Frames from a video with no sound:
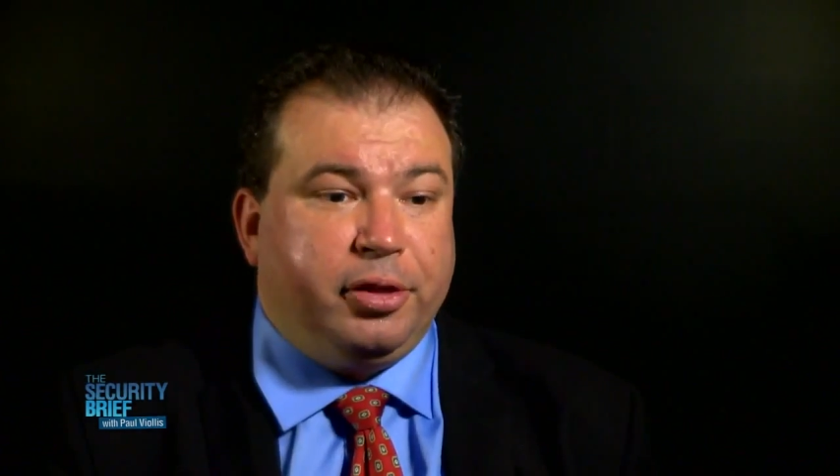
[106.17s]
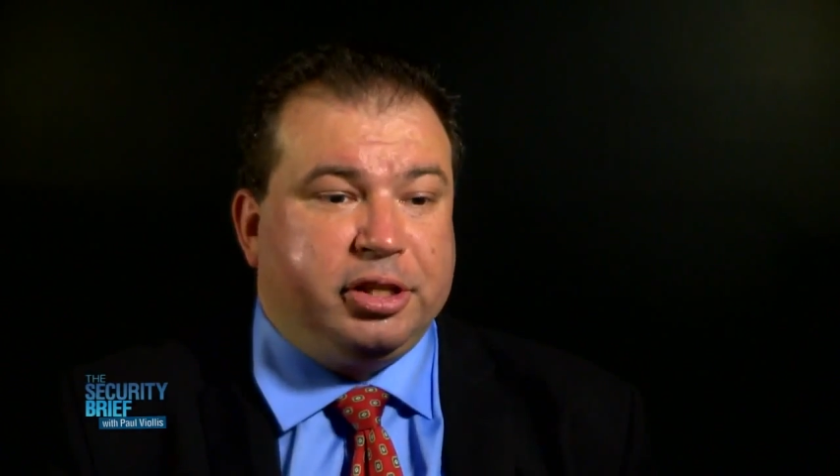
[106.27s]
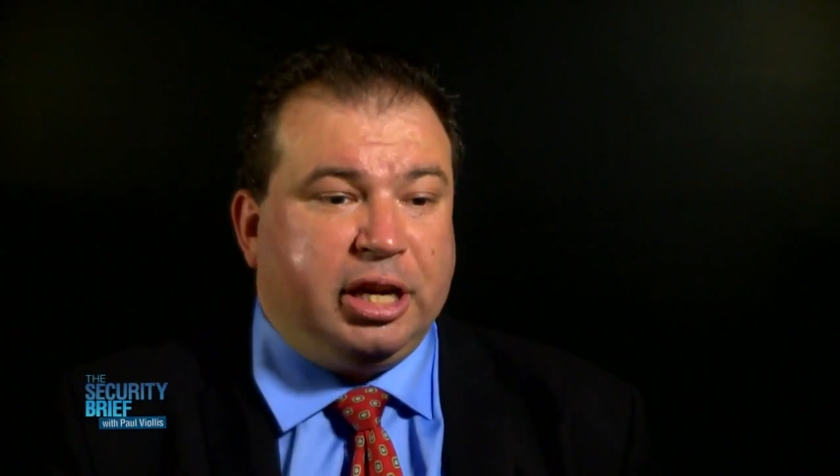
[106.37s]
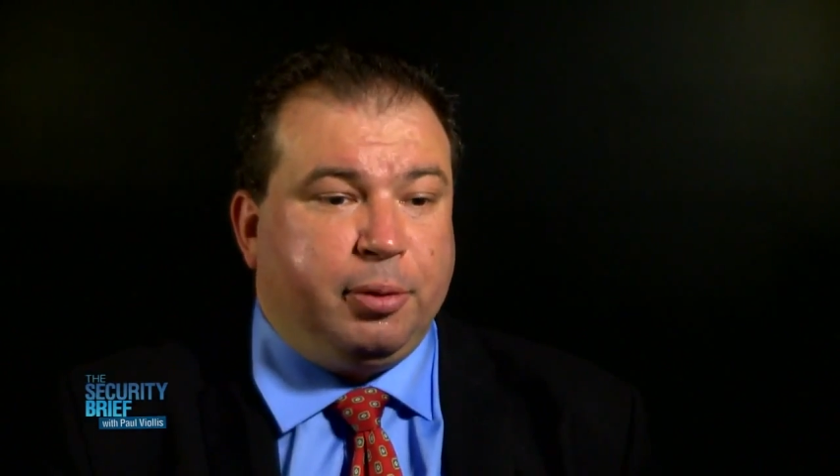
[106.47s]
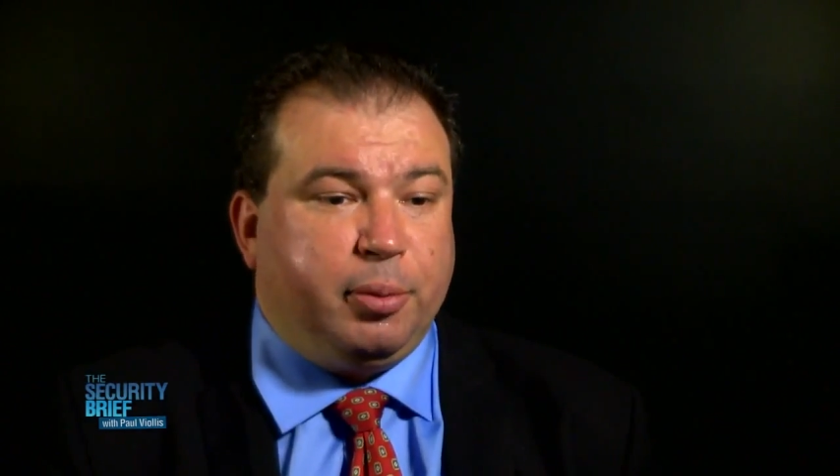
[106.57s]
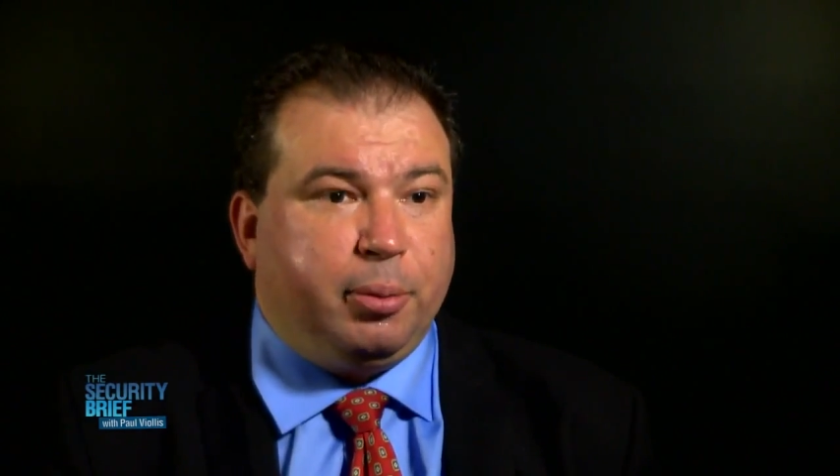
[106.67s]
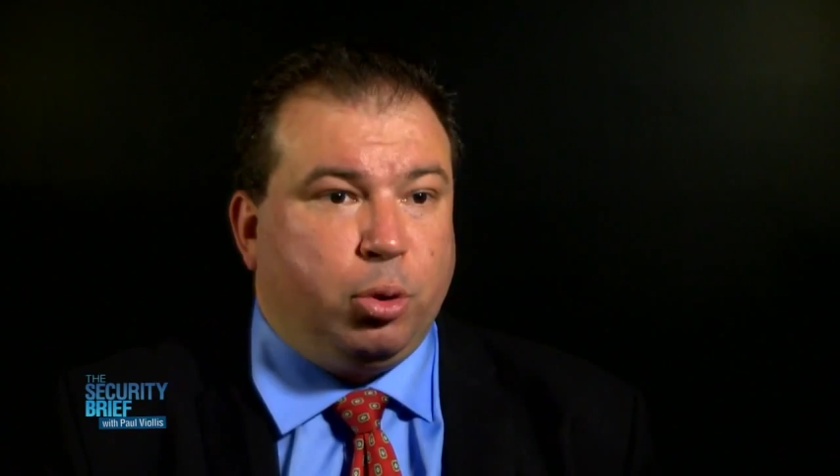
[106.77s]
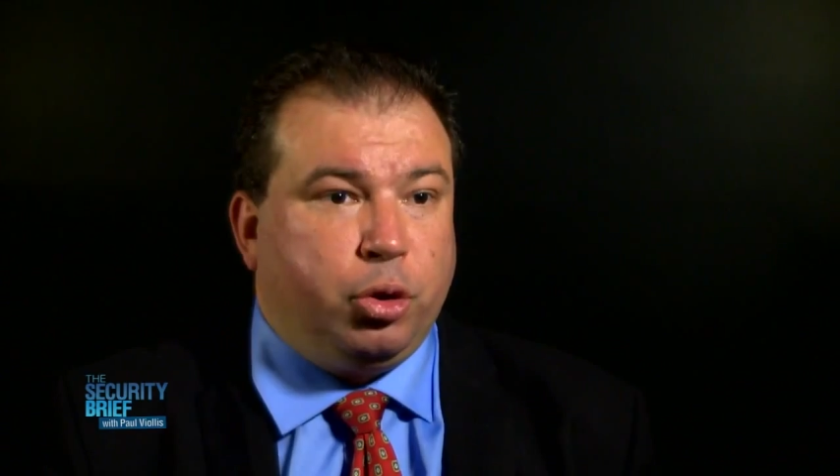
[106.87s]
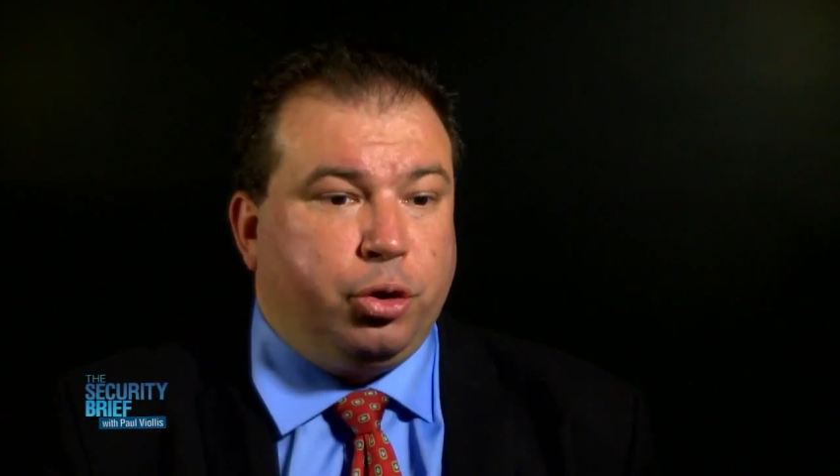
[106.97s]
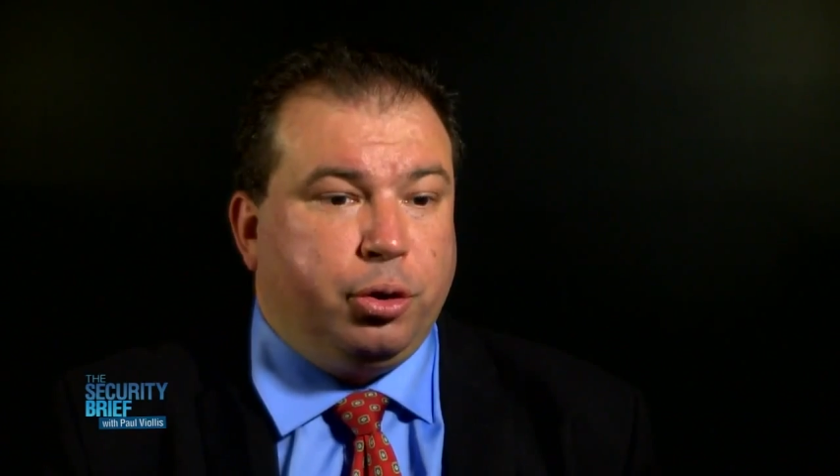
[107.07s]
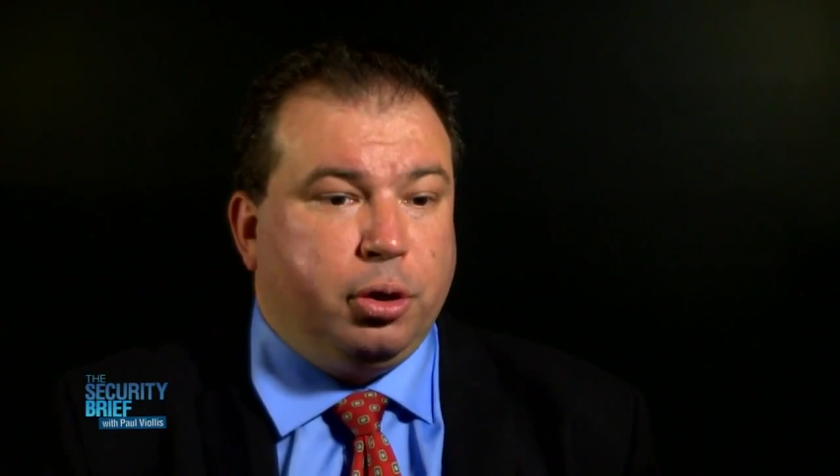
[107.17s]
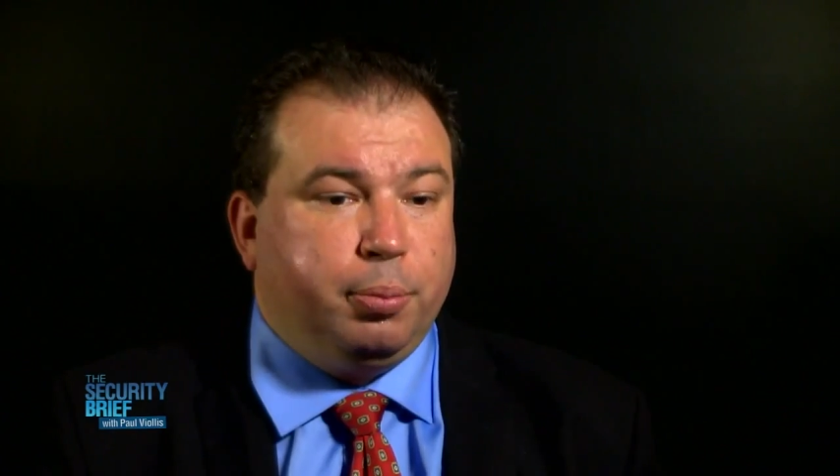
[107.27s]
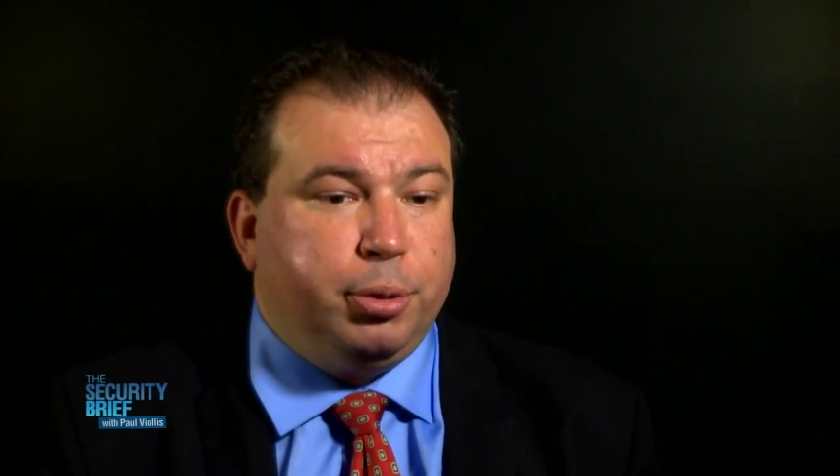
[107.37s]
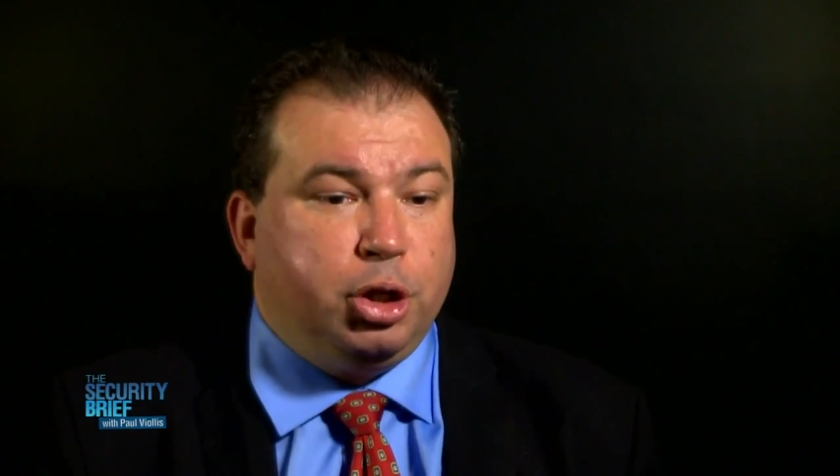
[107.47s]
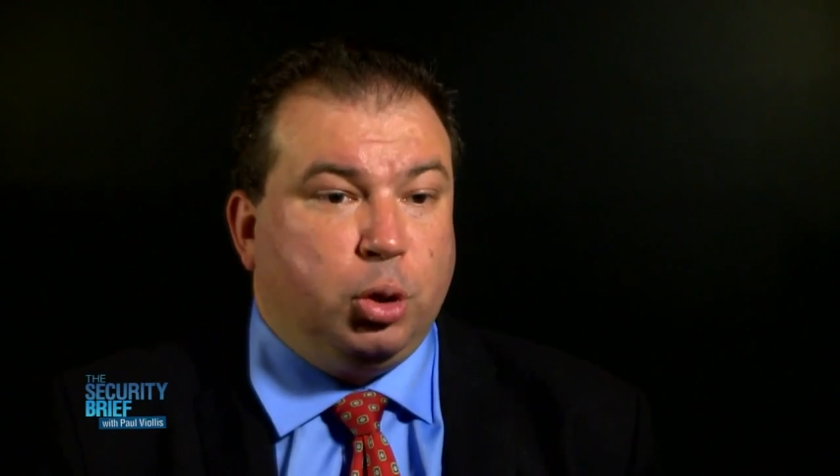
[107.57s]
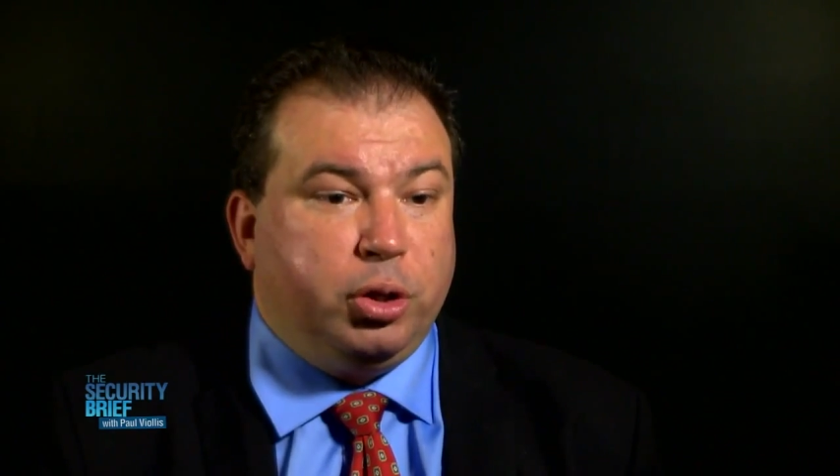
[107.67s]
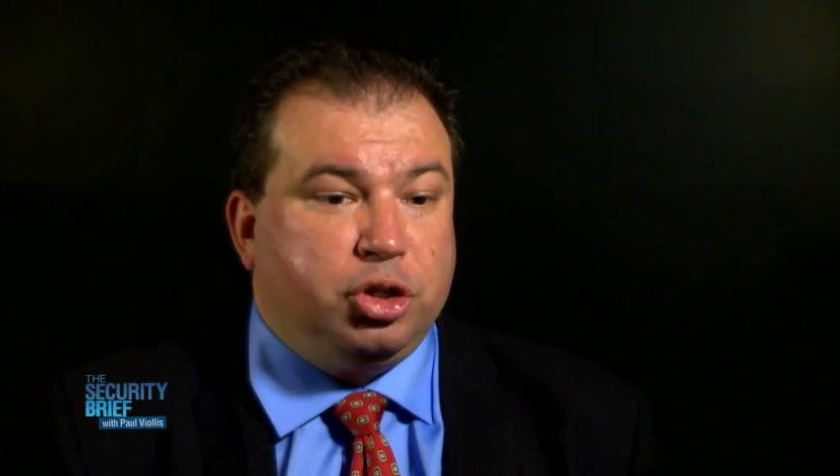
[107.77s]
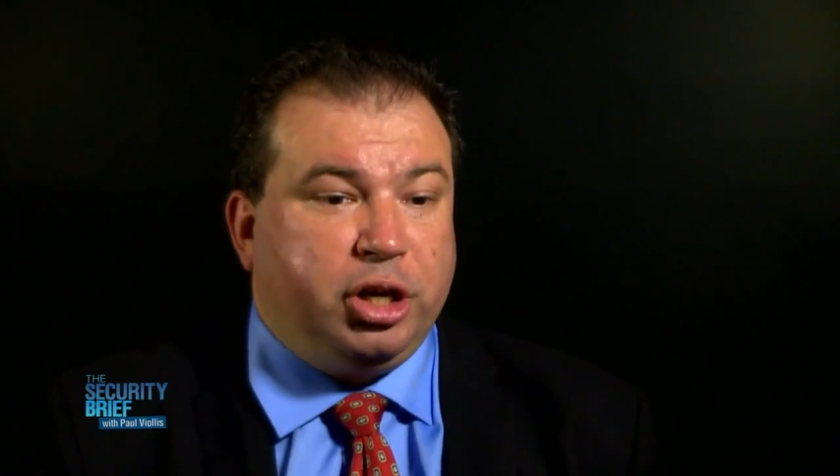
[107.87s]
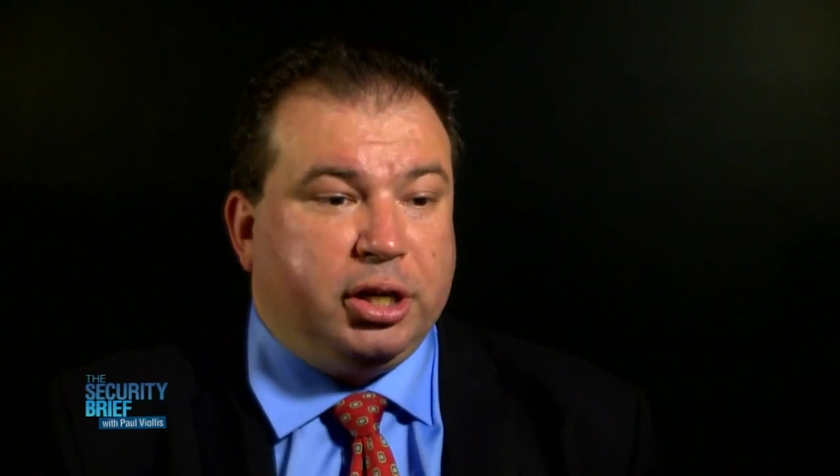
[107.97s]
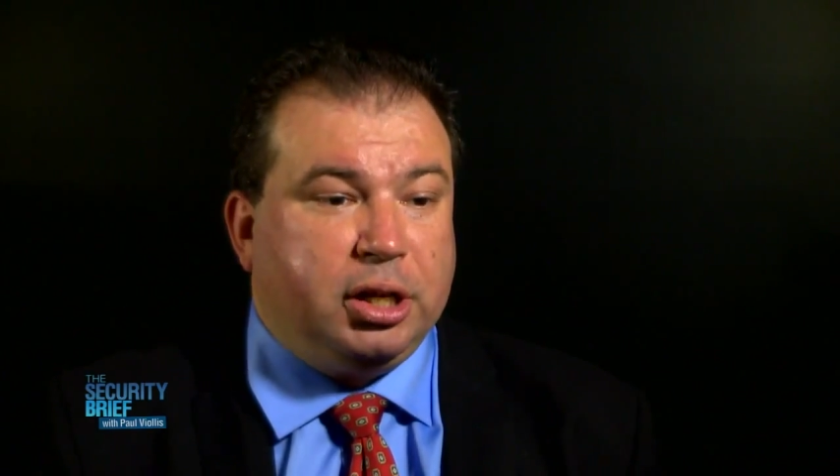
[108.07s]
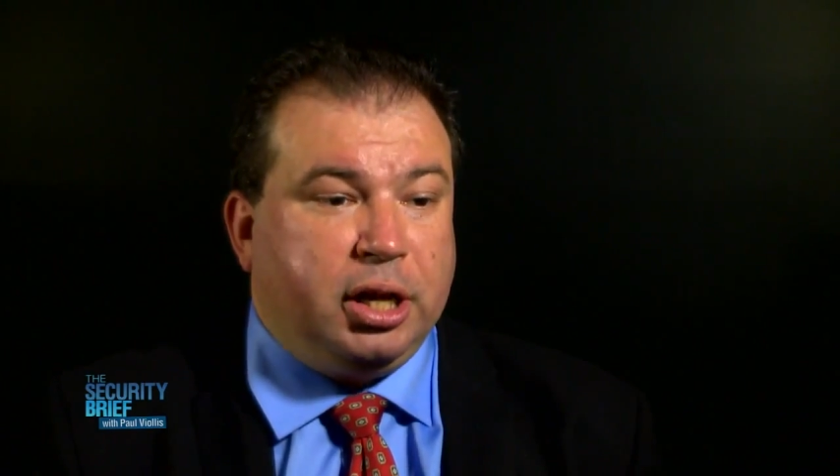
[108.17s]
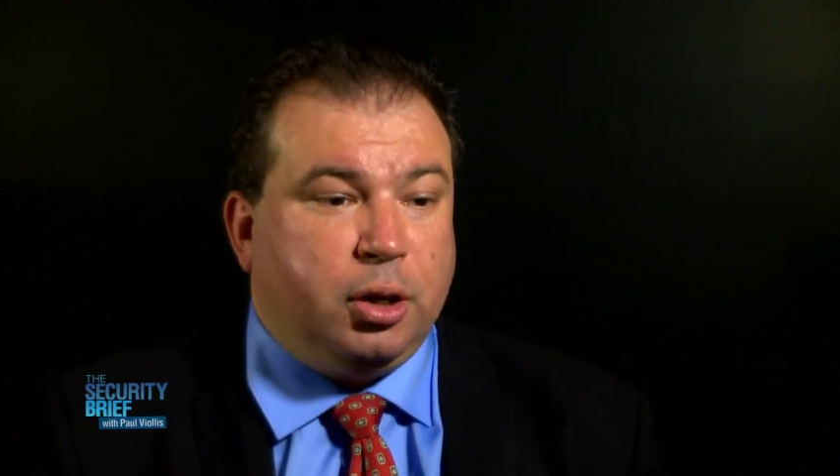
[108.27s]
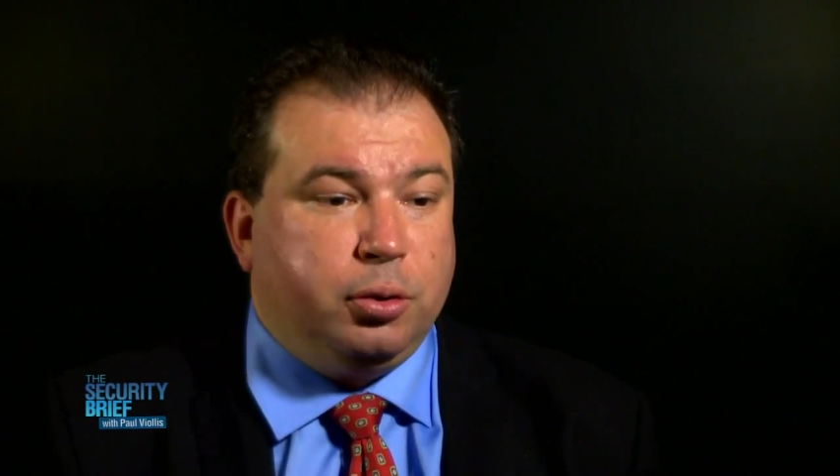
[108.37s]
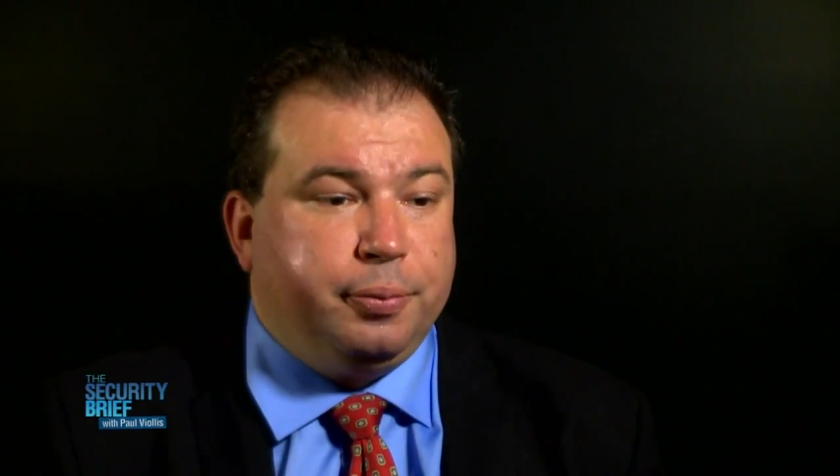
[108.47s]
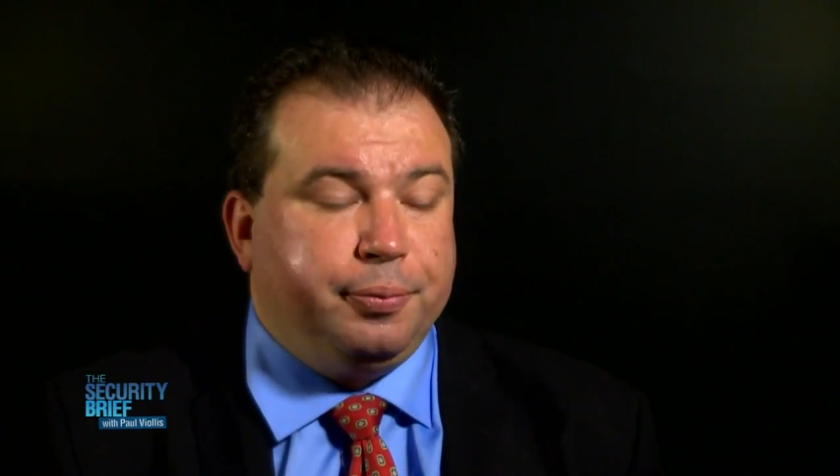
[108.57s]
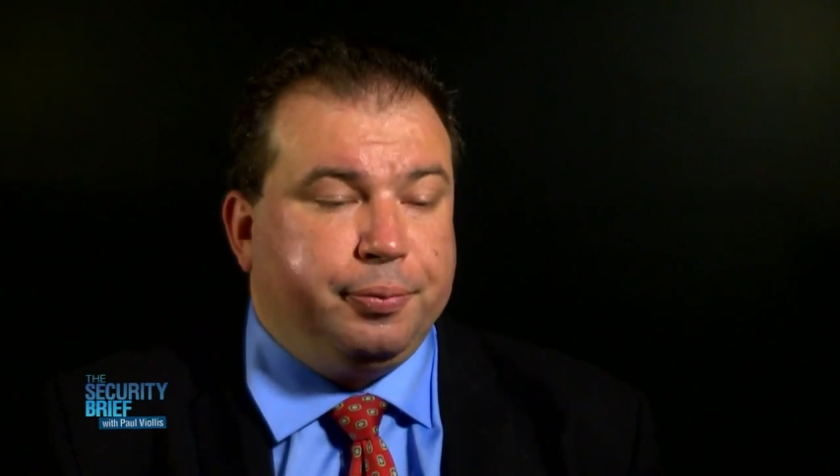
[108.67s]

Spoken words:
for the time of my murder, but no one checked it out.